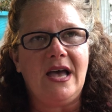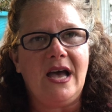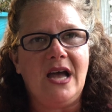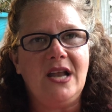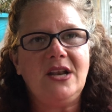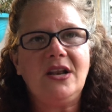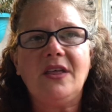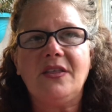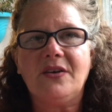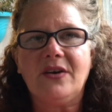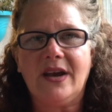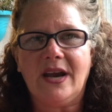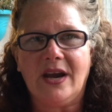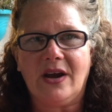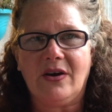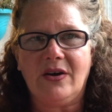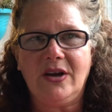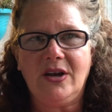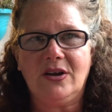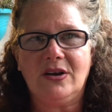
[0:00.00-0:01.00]
another
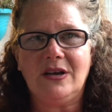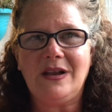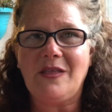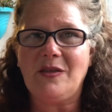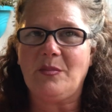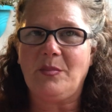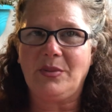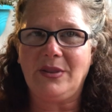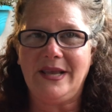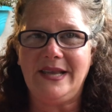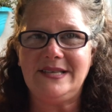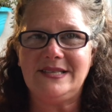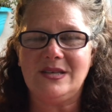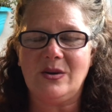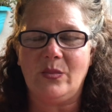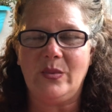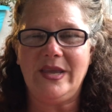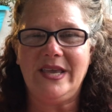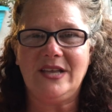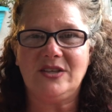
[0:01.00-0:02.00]
area, another place that
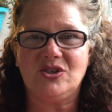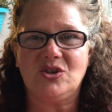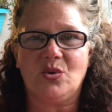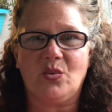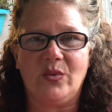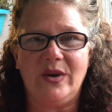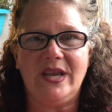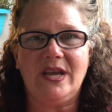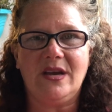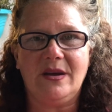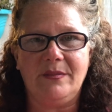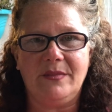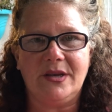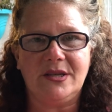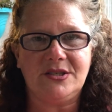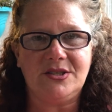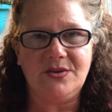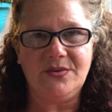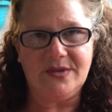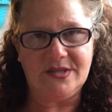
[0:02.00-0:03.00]
we get to recommit
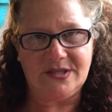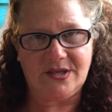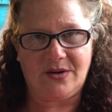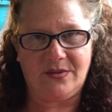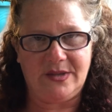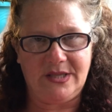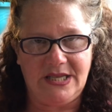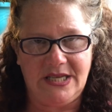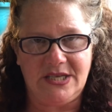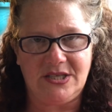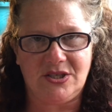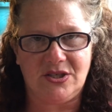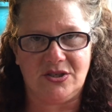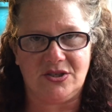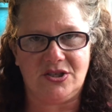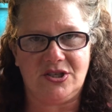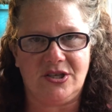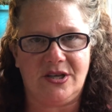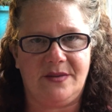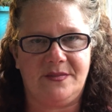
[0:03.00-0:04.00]
to is our
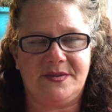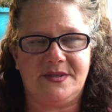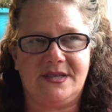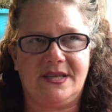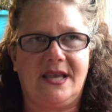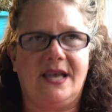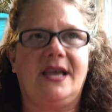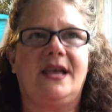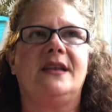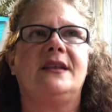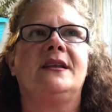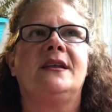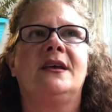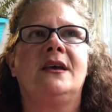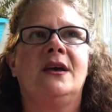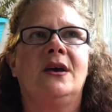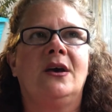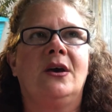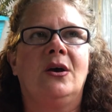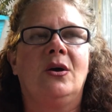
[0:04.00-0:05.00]
relationships. And
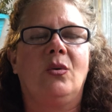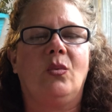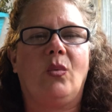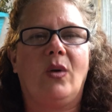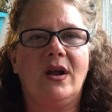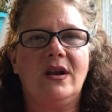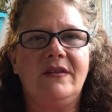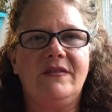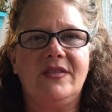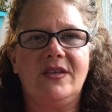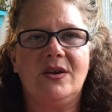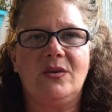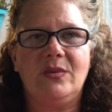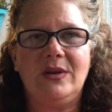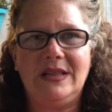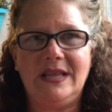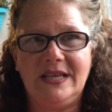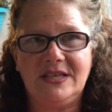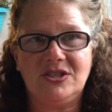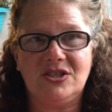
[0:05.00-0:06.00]
one of the
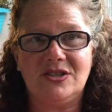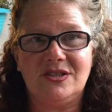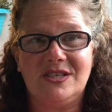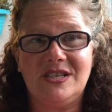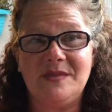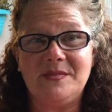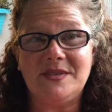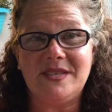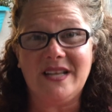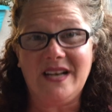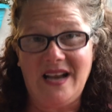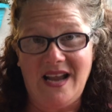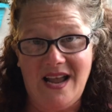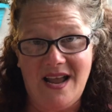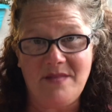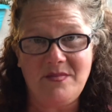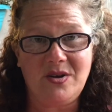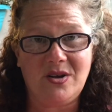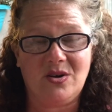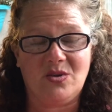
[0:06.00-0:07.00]
relationships that
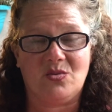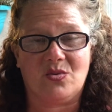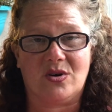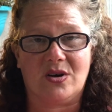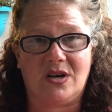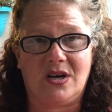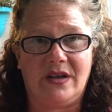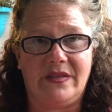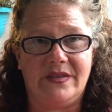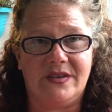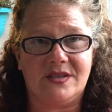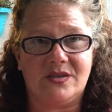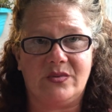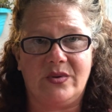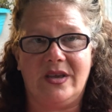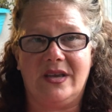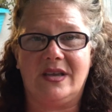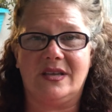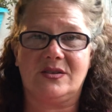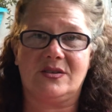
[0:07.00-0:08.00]
I'm going to work on this
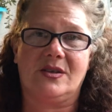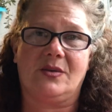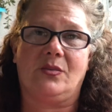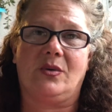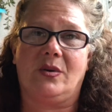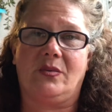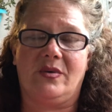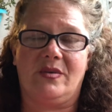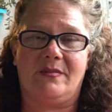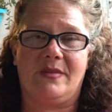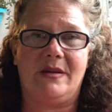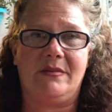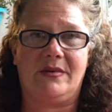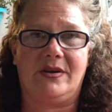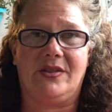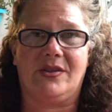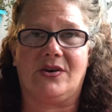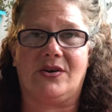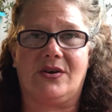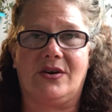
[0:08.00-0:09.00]
week is the one with my
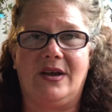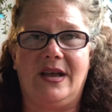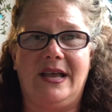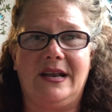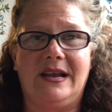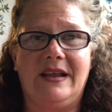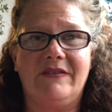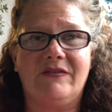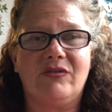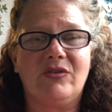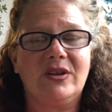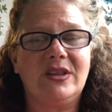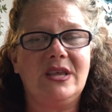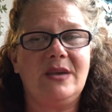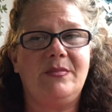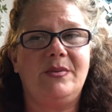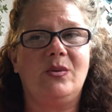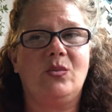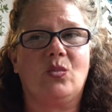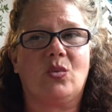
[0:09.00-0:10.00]
mother. And I've really
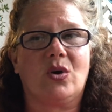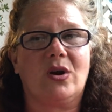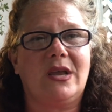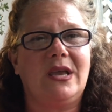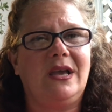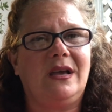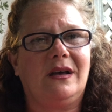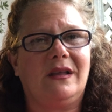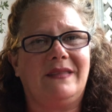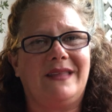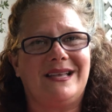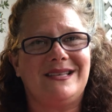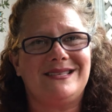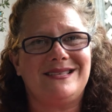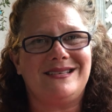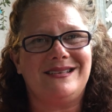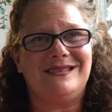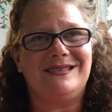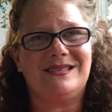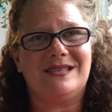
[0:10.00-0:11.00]
been working on that
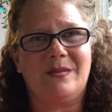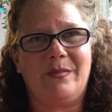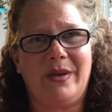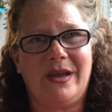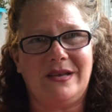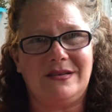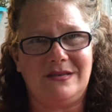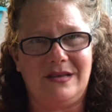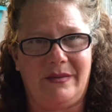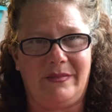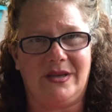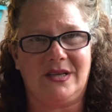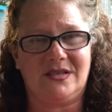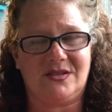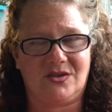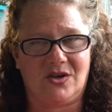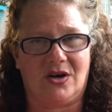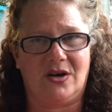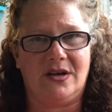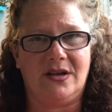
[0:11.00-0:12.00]
since the pandemic
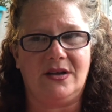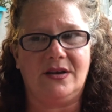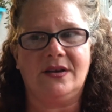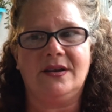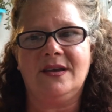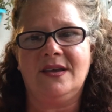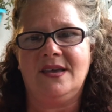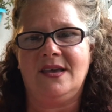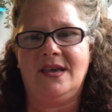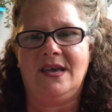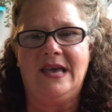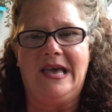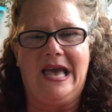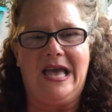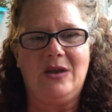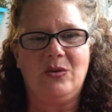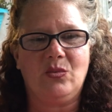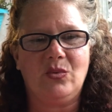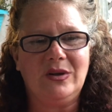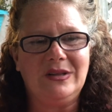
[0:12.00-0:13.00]
started,
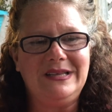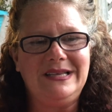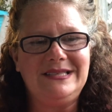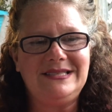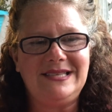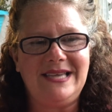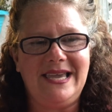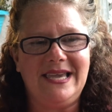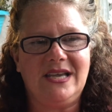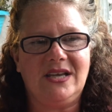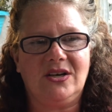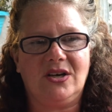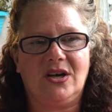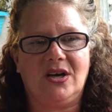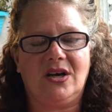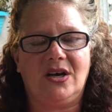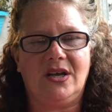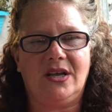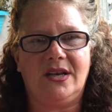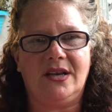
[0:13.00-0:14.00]
and really taken
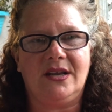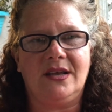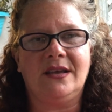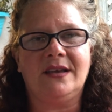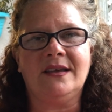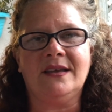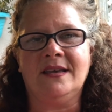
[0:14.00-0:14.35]
on